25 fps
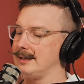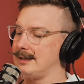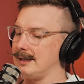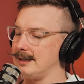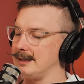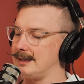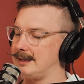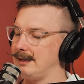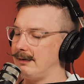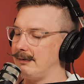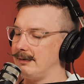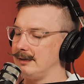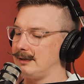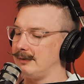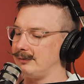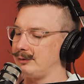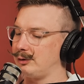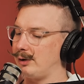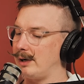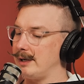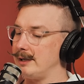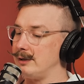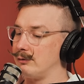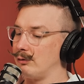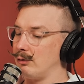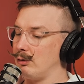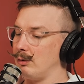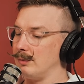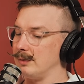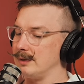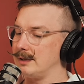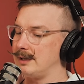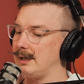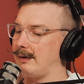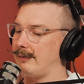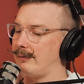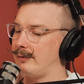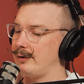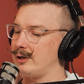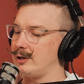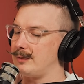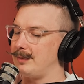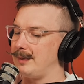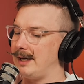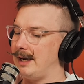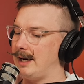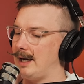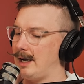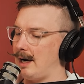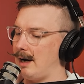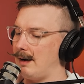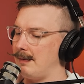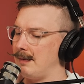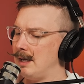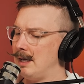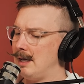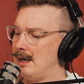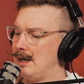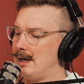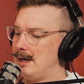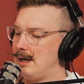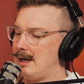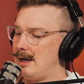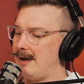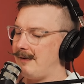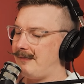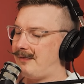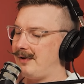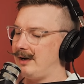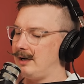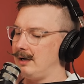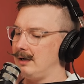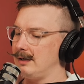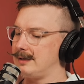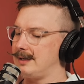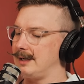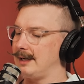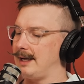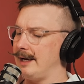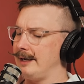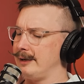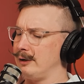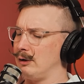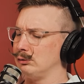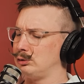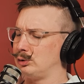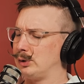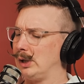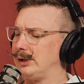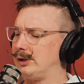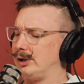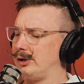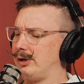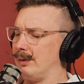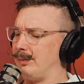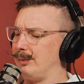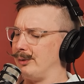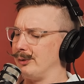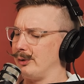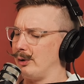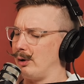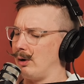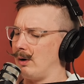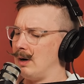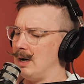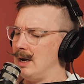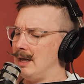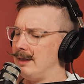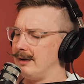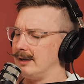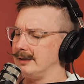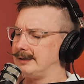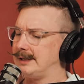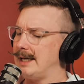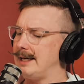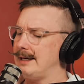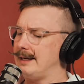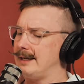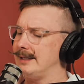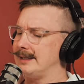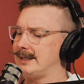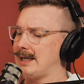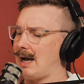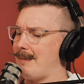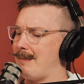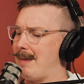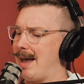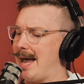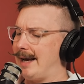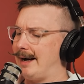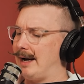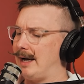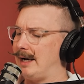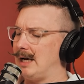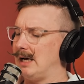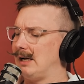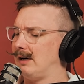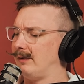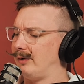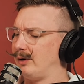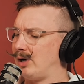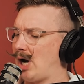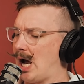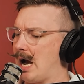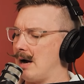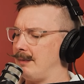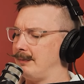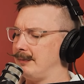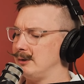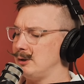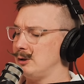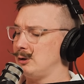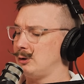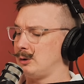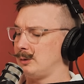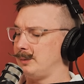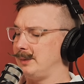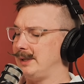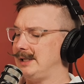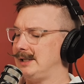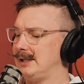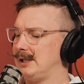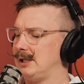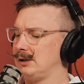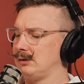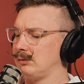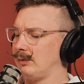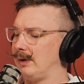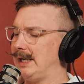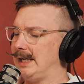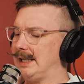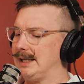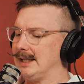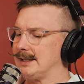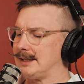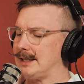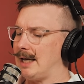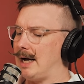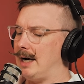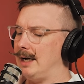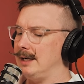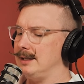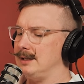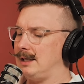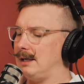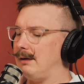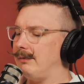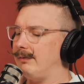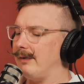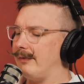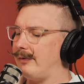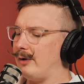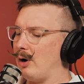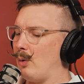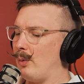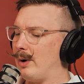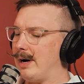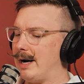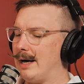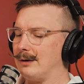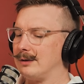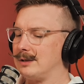in a series of strange rumors that have reached me here. If it hurts again, go straight to Dumbledore. They're saying he's got Mad Eye out of retirement, which means he's reading the signs even if no one